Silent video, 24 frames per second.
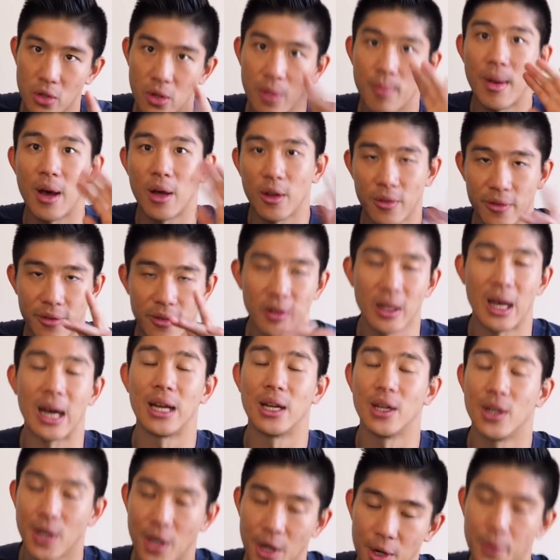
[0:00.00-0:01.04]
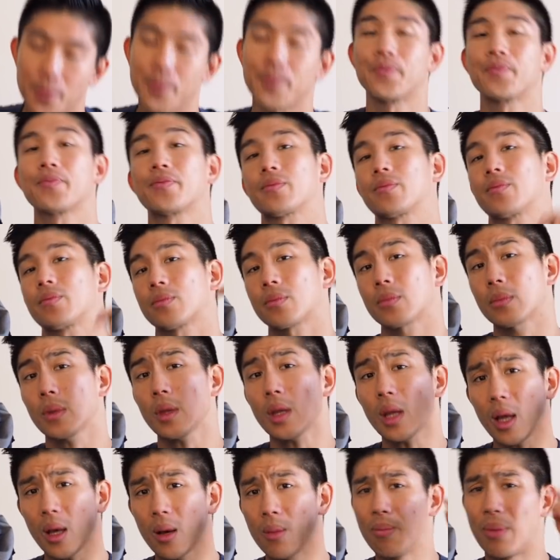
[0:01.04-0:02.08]
a mouthful I know.
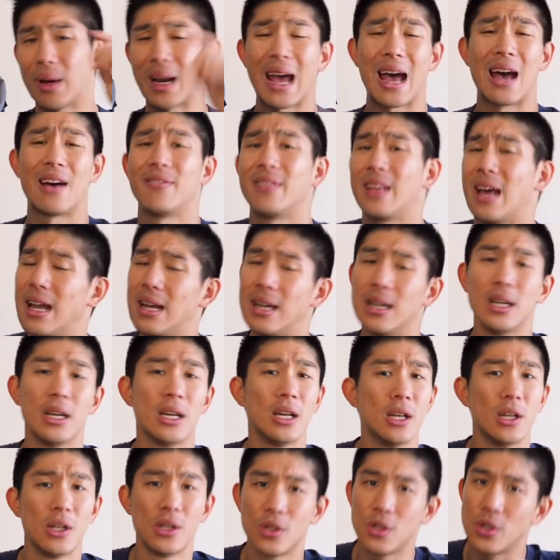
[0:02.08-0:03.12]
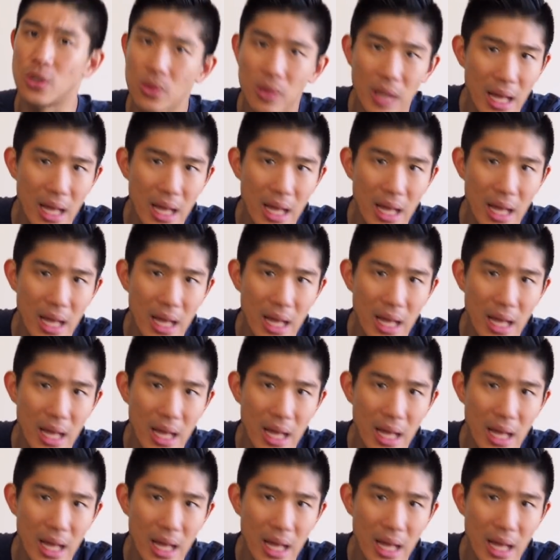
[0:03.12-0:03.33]
But I have then 2